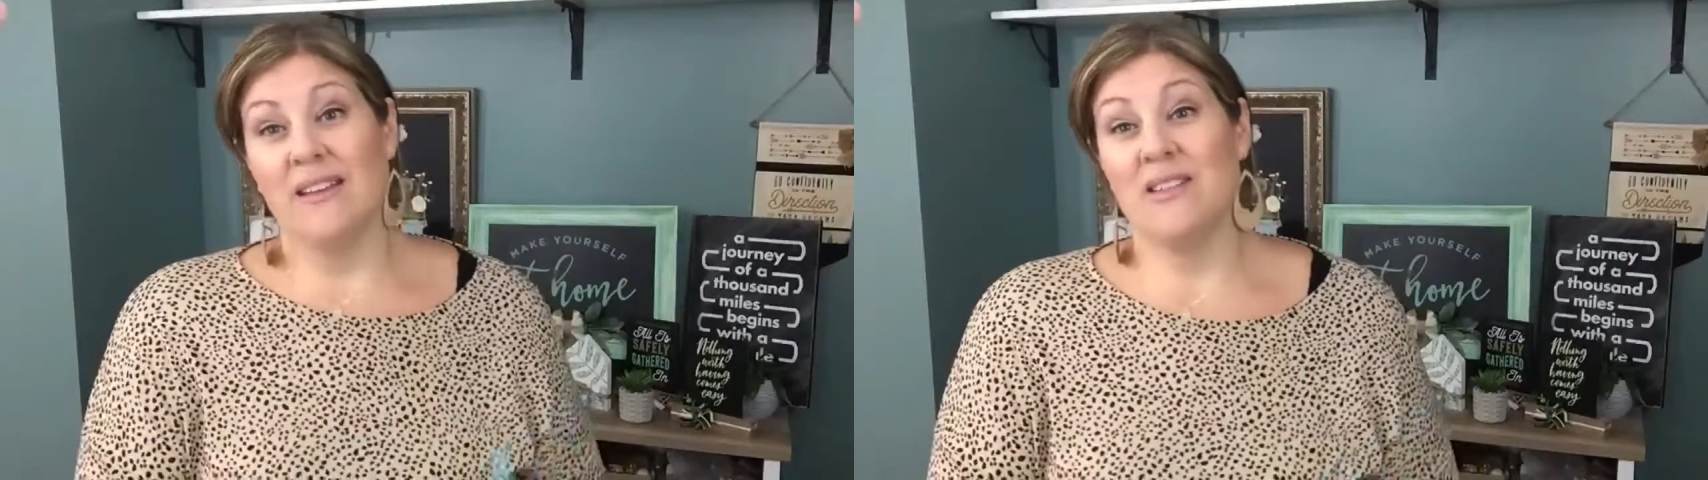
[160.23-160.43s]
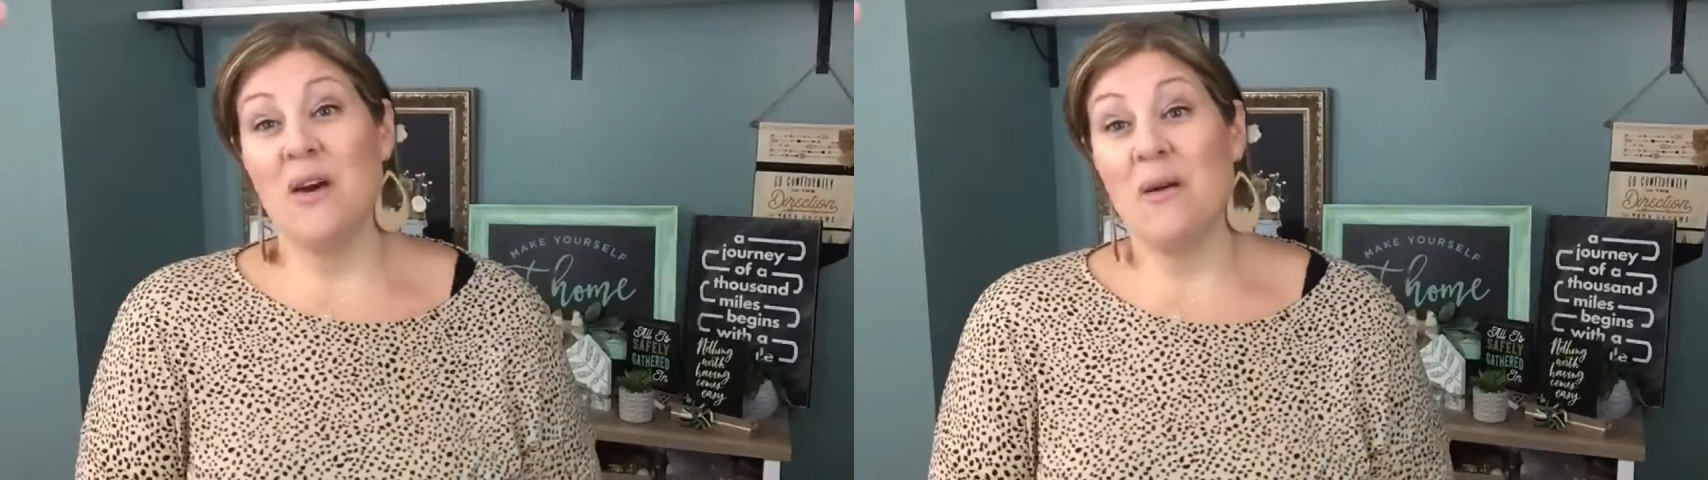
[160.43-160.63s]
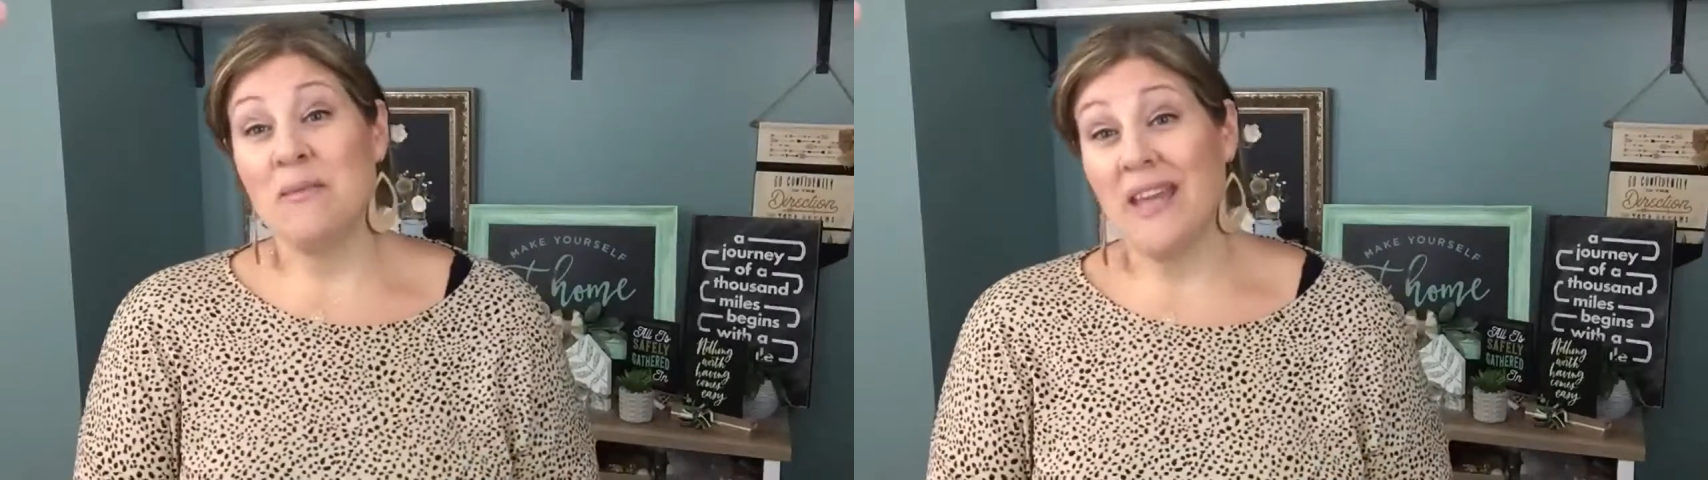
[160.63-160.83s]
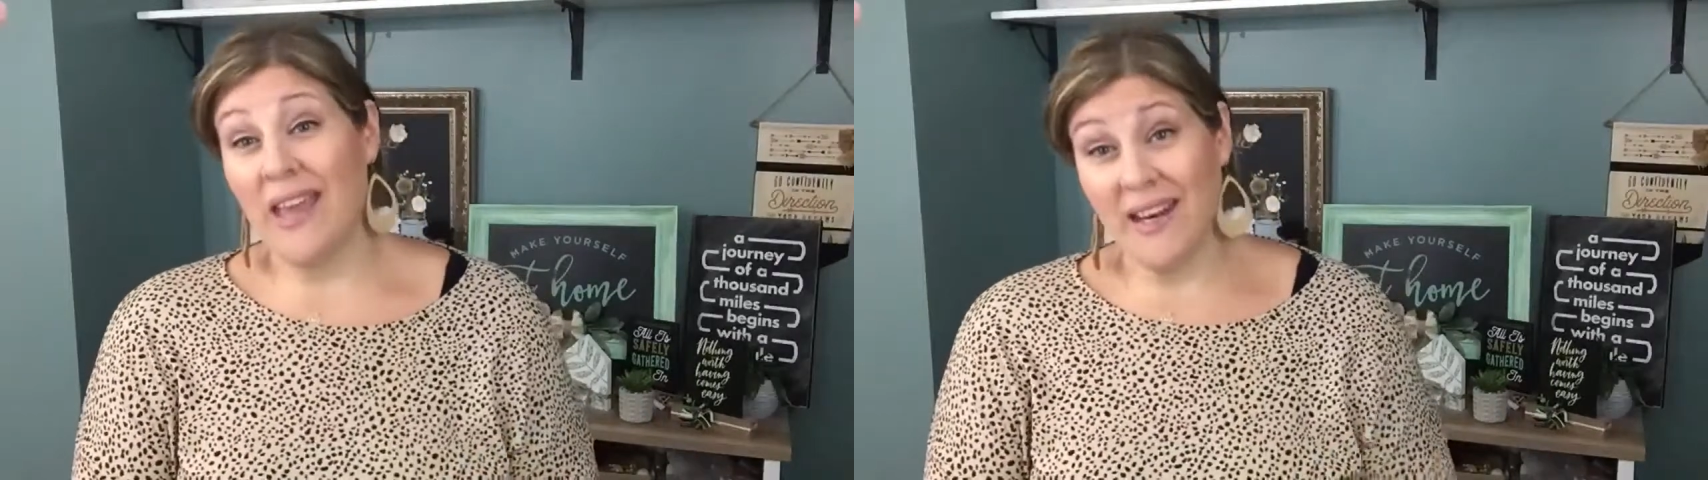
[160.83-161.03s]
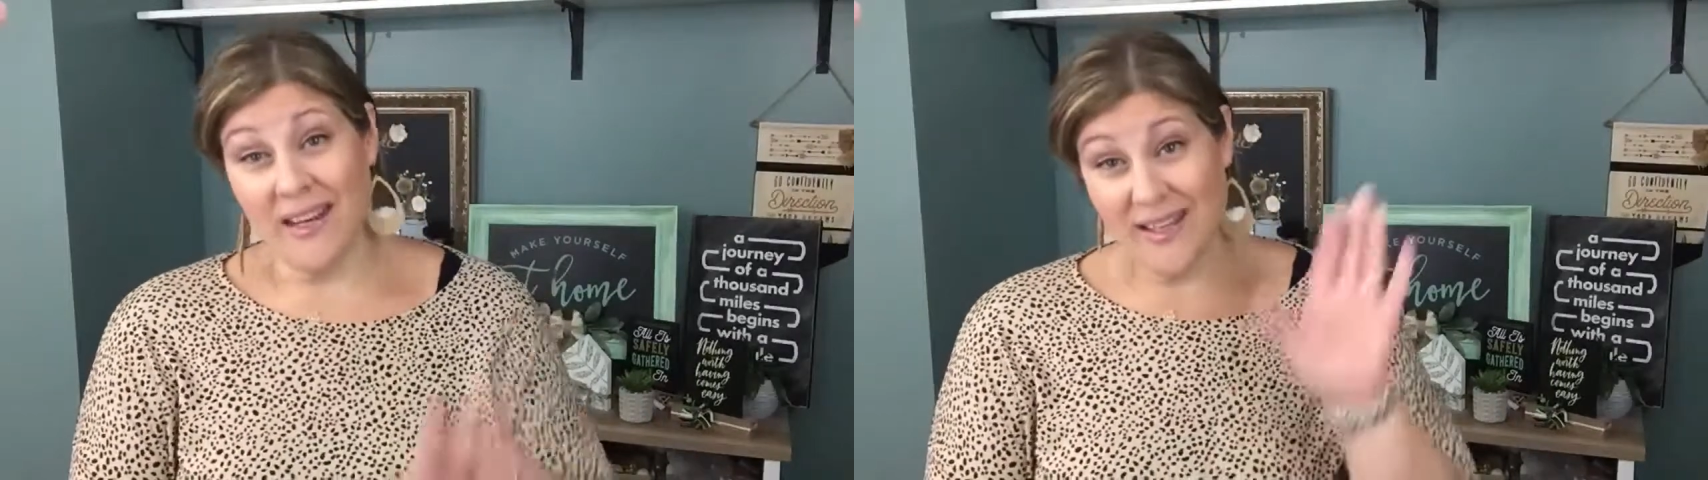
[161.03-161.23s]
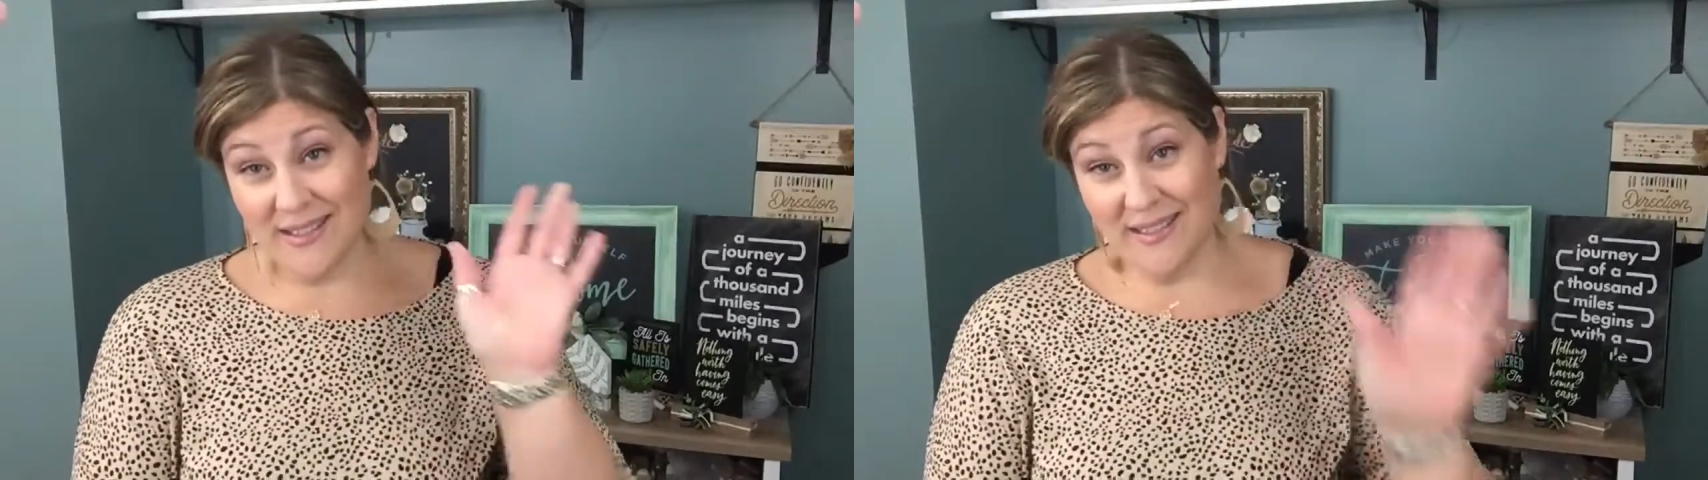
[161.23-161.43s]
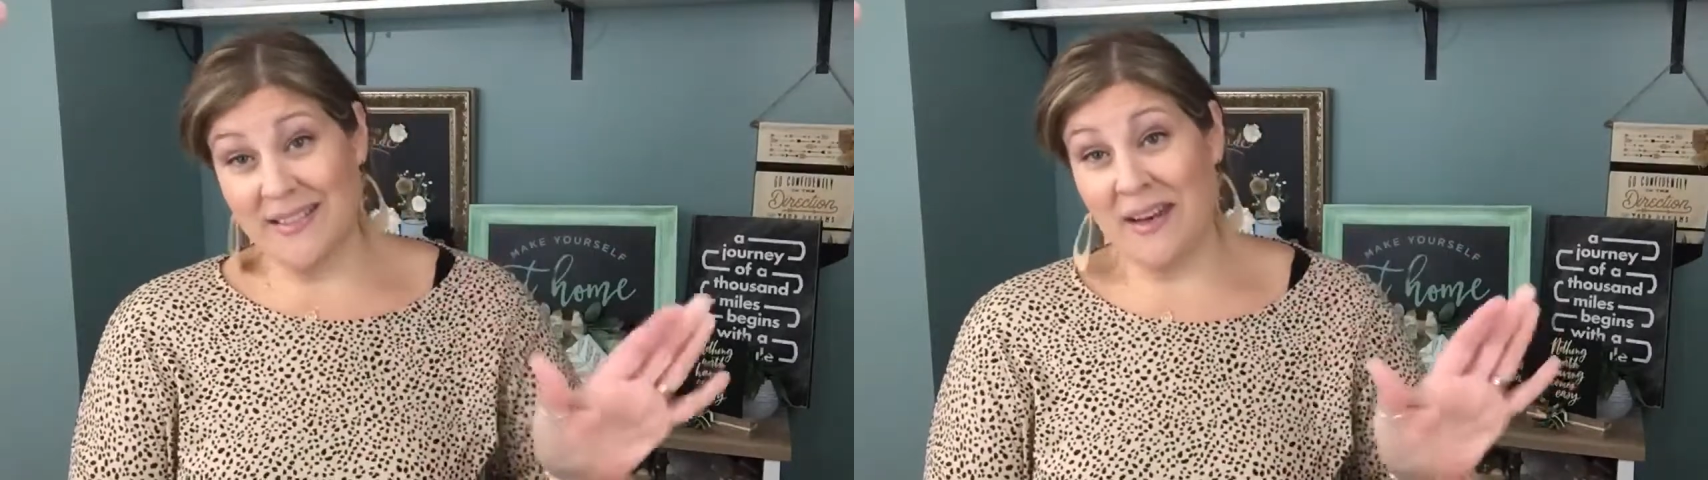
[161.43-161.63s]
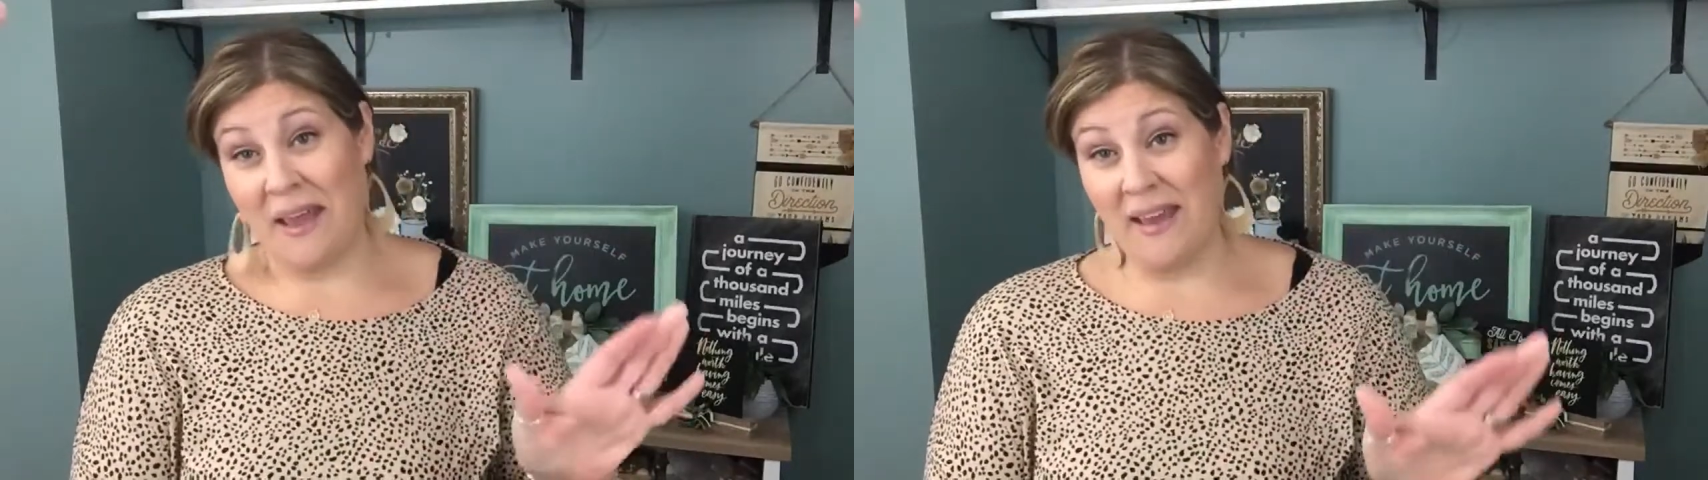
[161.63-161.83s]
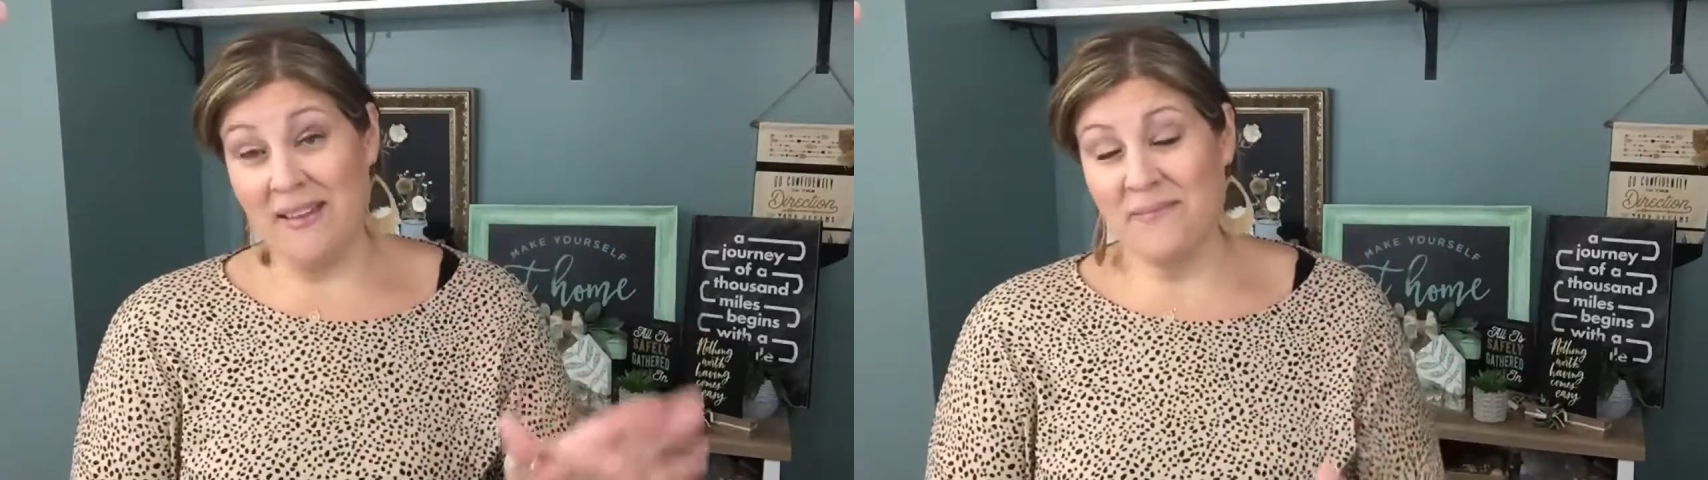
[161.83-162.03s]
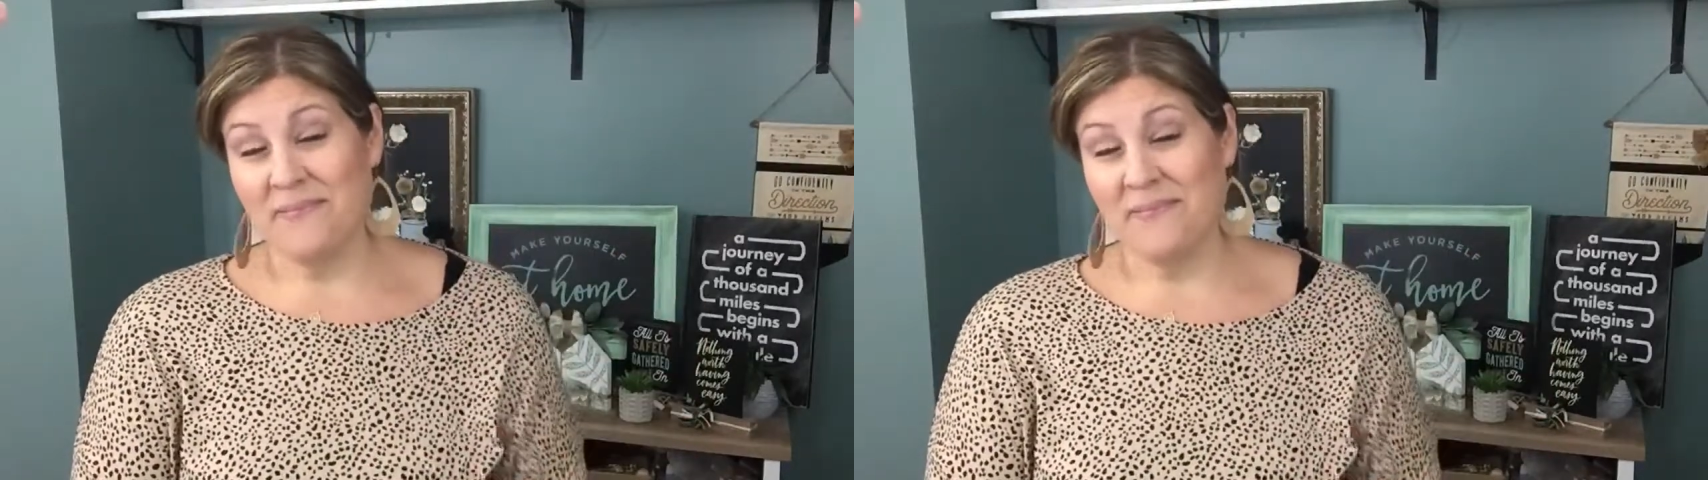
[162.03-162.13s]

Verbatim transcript: So I'm taking it easy tonight.